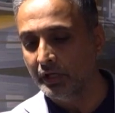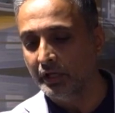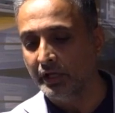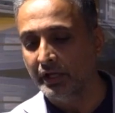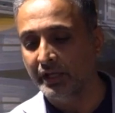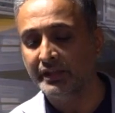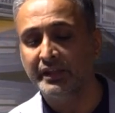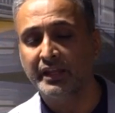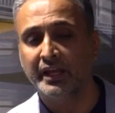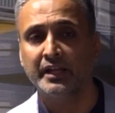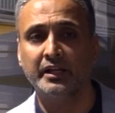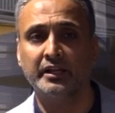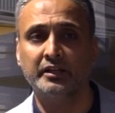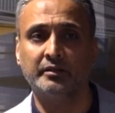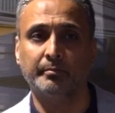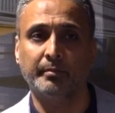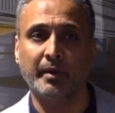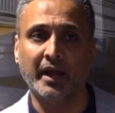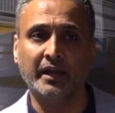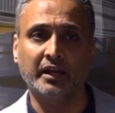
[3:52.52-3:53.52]
And then at
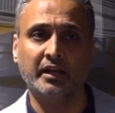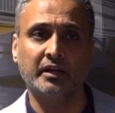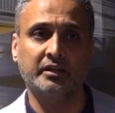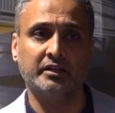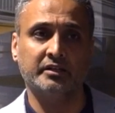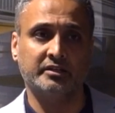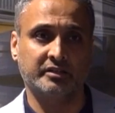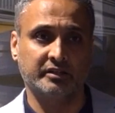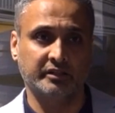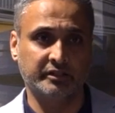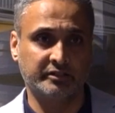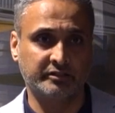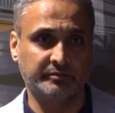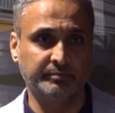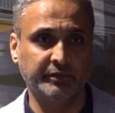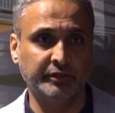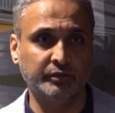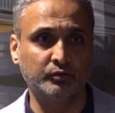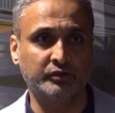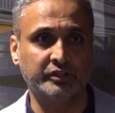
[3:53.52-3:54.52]
the back end, it's
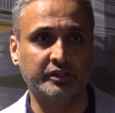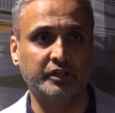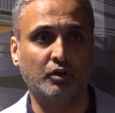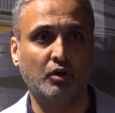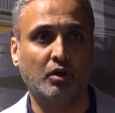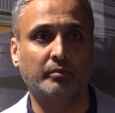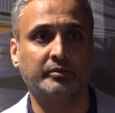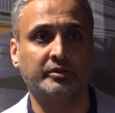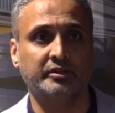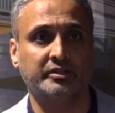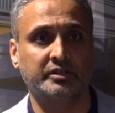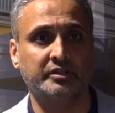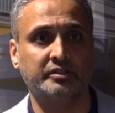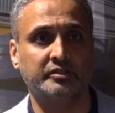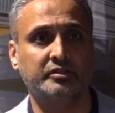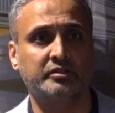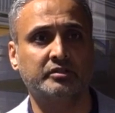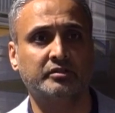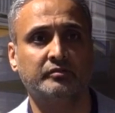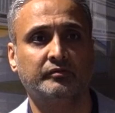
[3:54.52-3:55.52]
B2C commerce
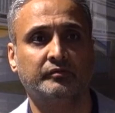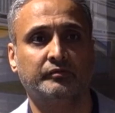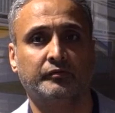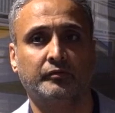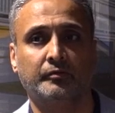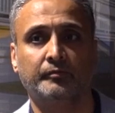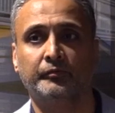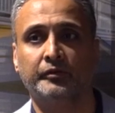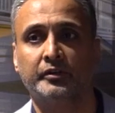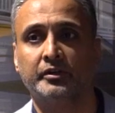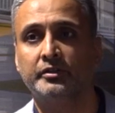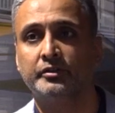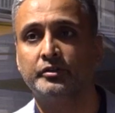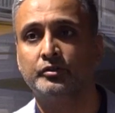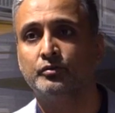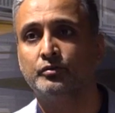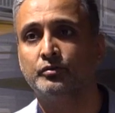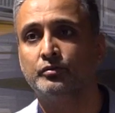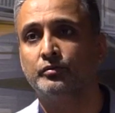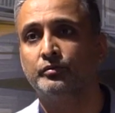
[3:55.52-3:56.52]
engine, from where
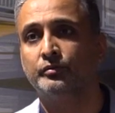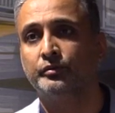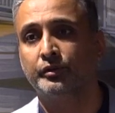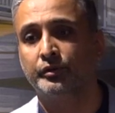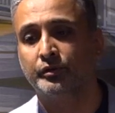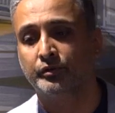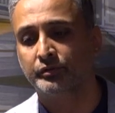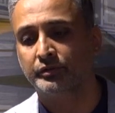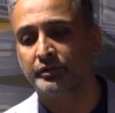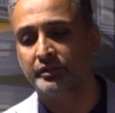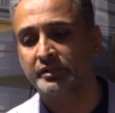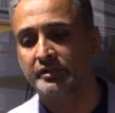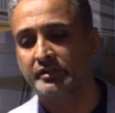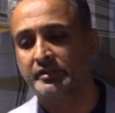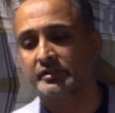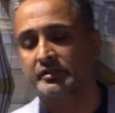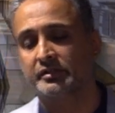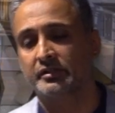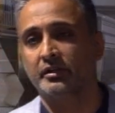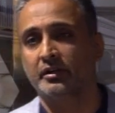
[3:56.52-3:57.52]

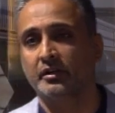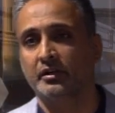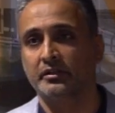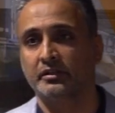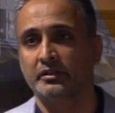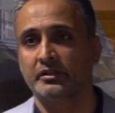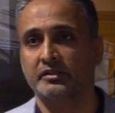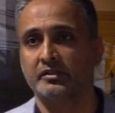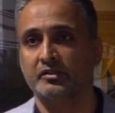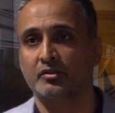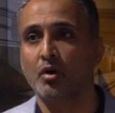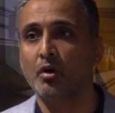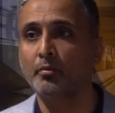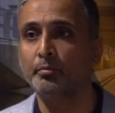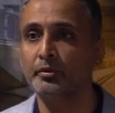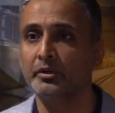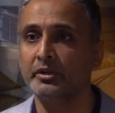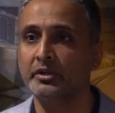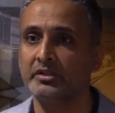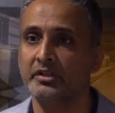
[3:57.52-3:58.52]
this
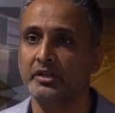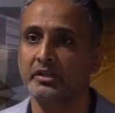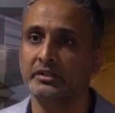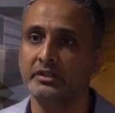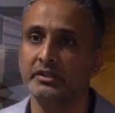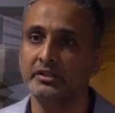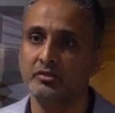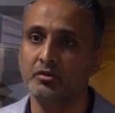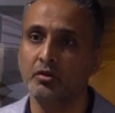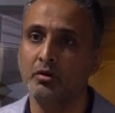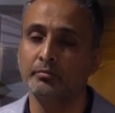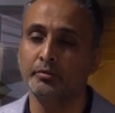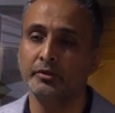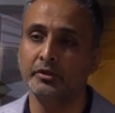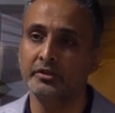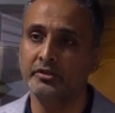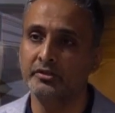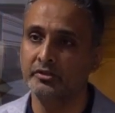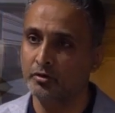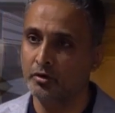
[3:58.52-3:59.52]
components are these
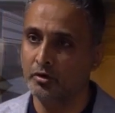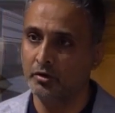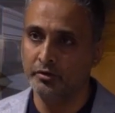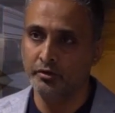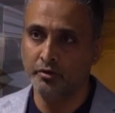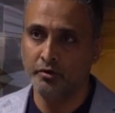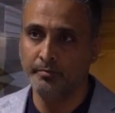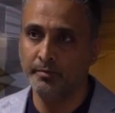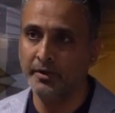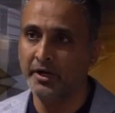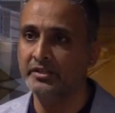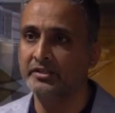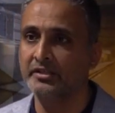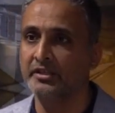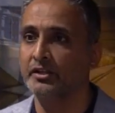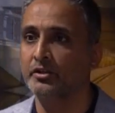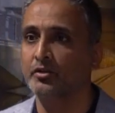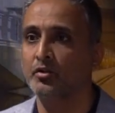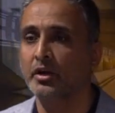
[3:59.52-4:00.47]
components, your pricing, your